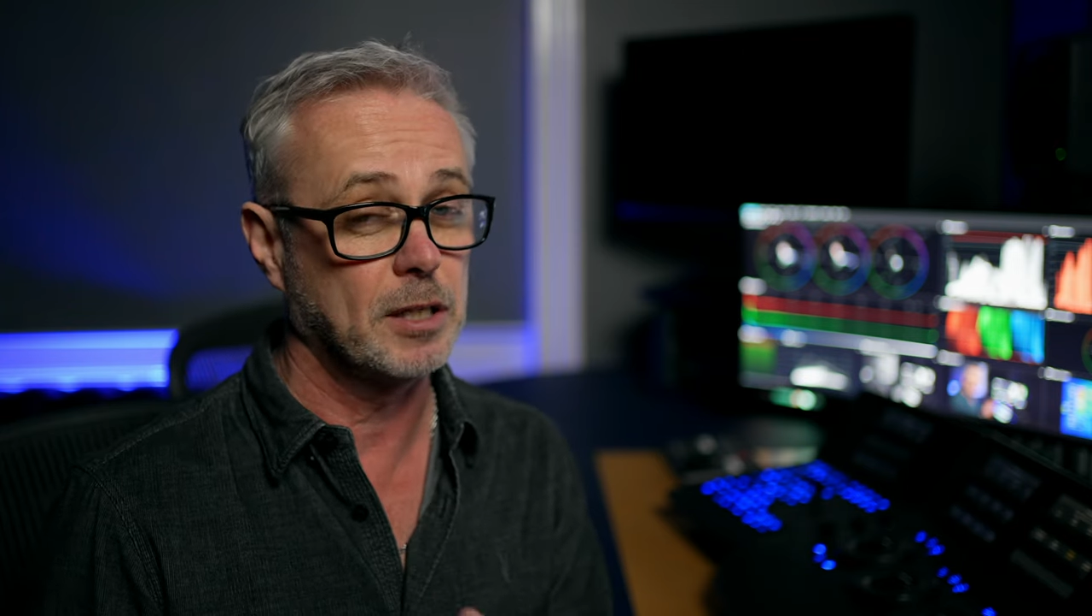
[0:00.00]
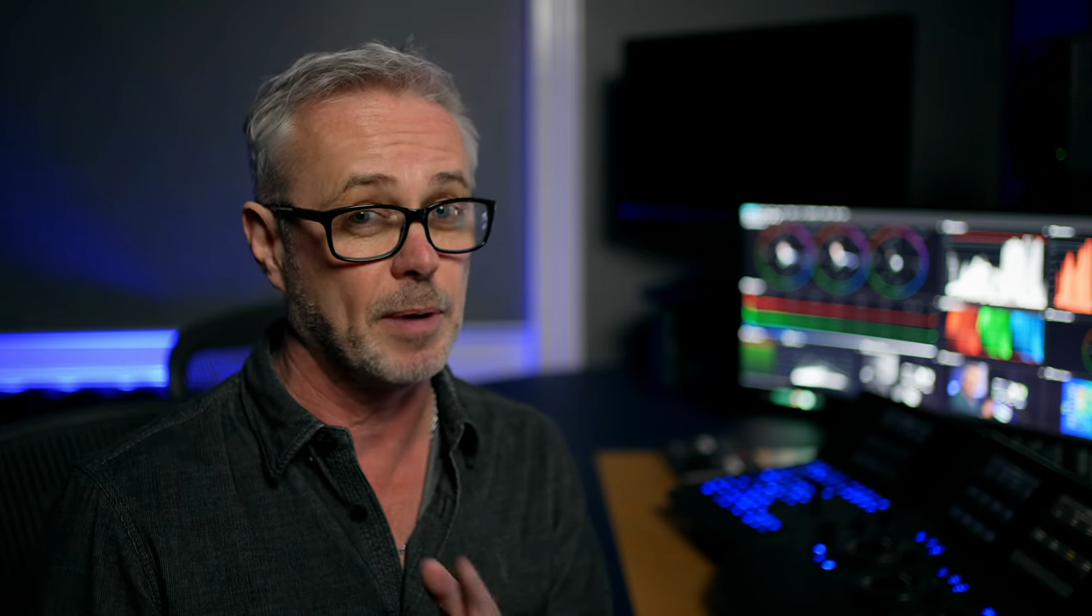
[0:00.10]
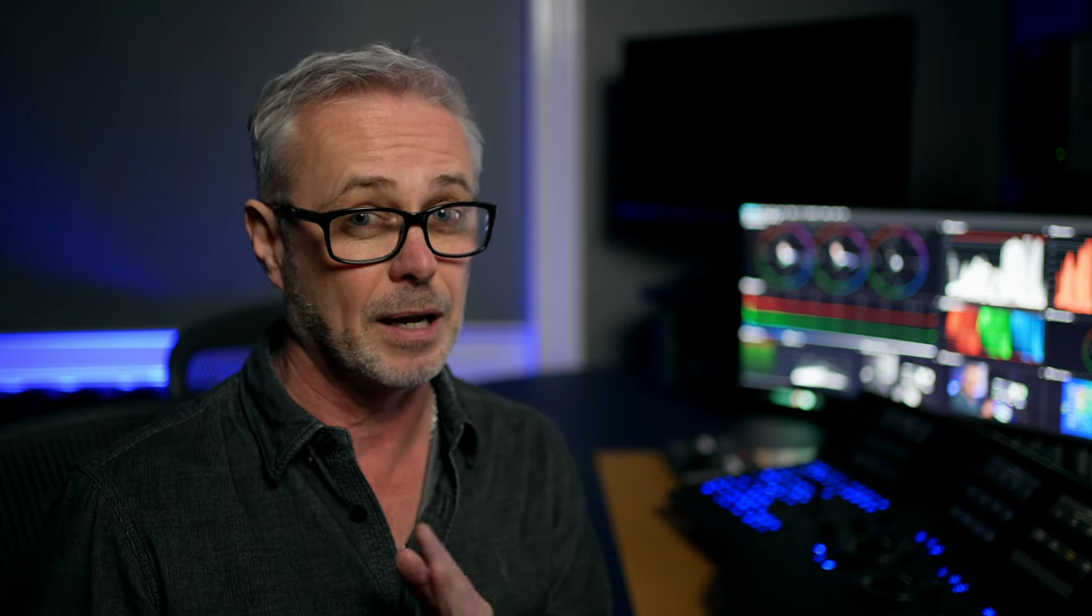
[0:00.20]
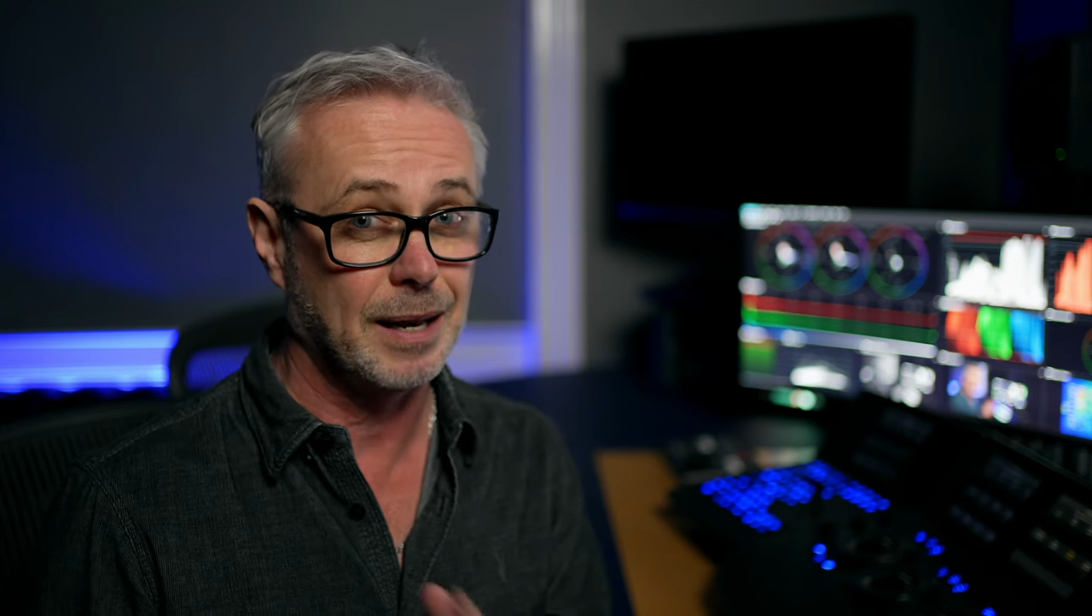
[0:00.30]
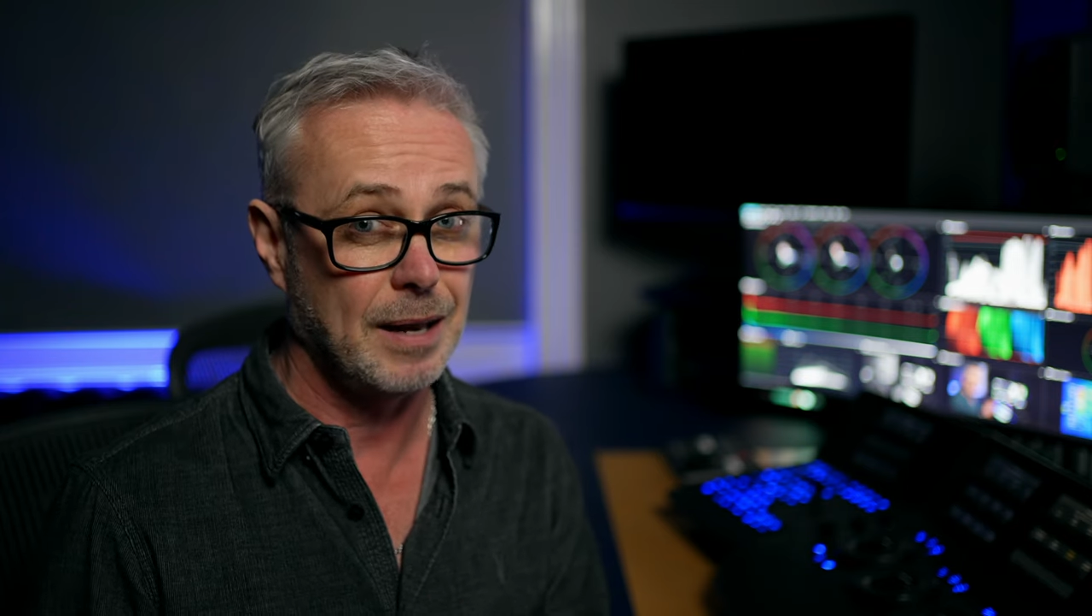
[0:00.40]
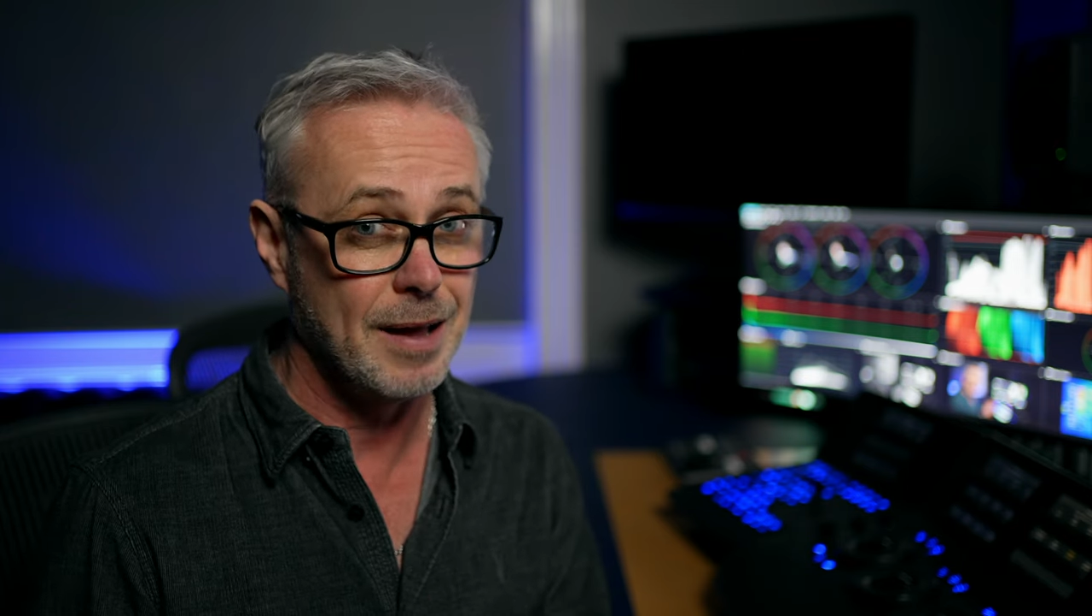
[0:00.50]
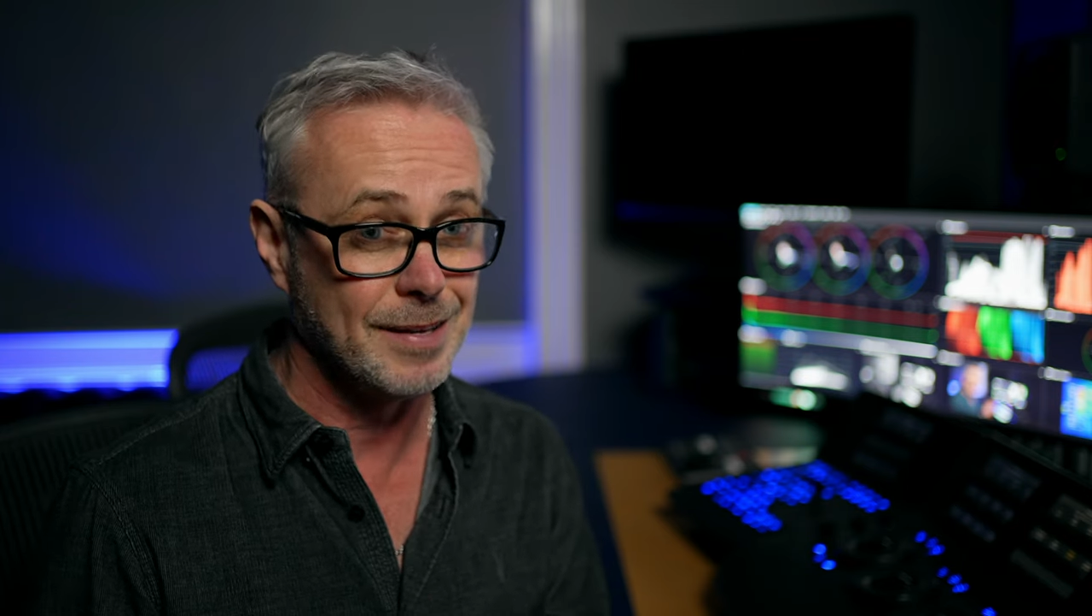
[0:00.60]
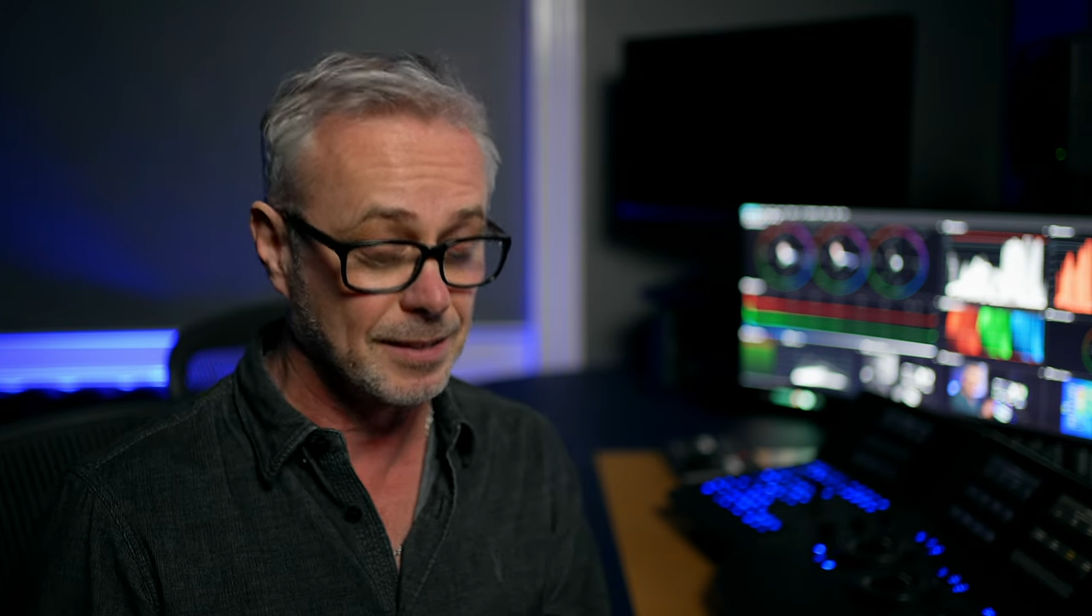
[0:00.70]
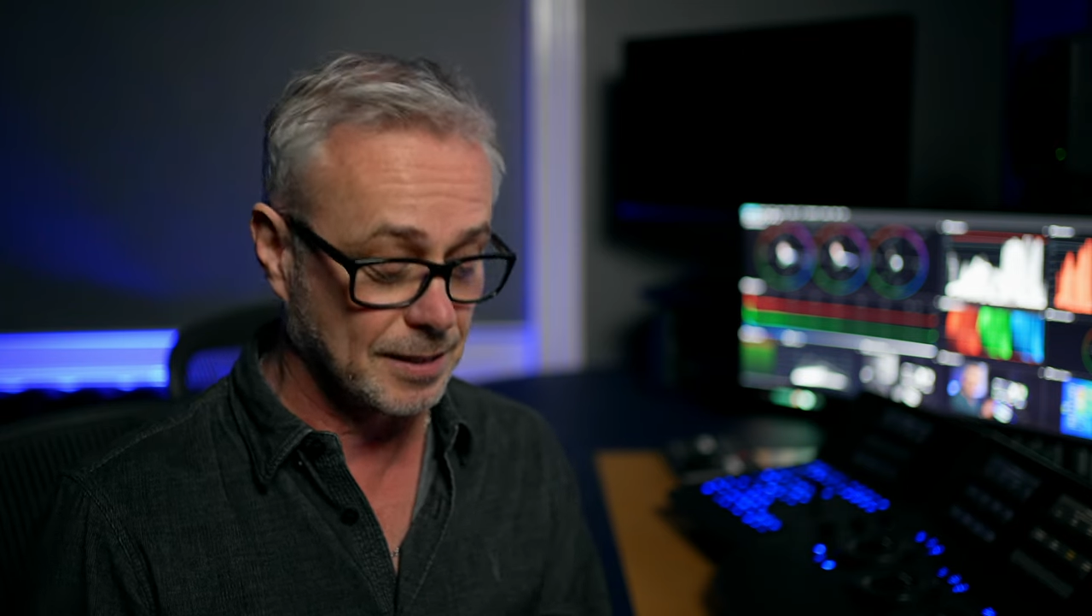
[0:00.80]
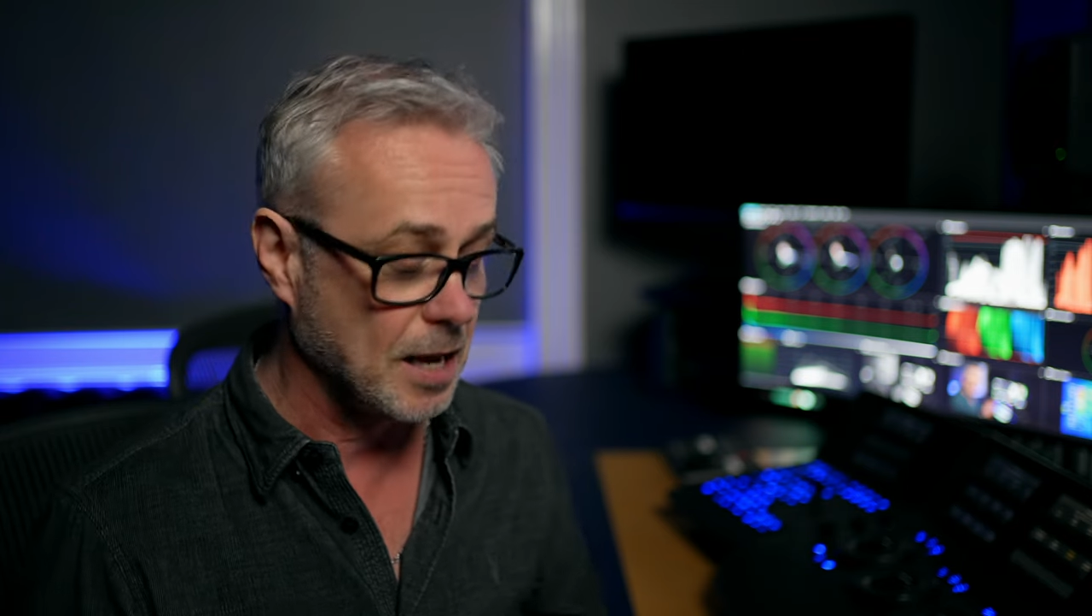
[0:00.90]
to my
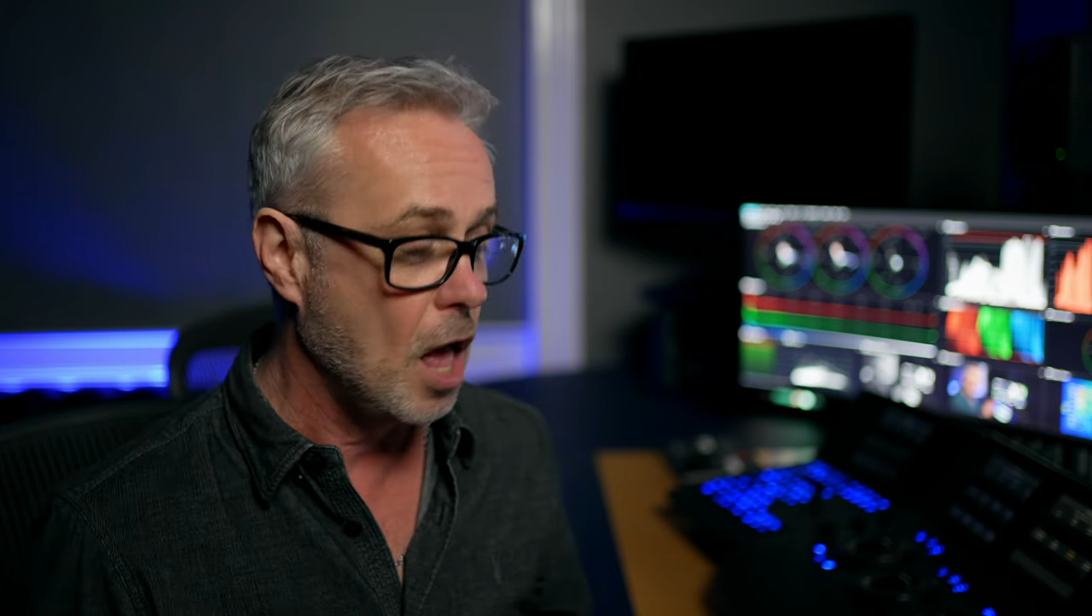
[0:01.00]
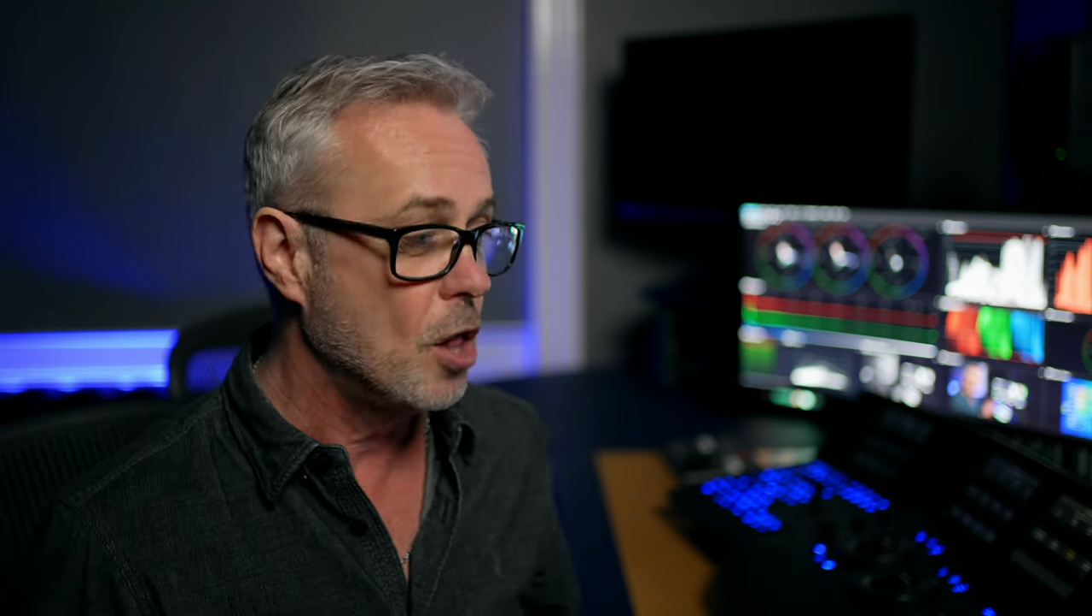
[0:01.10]
clients,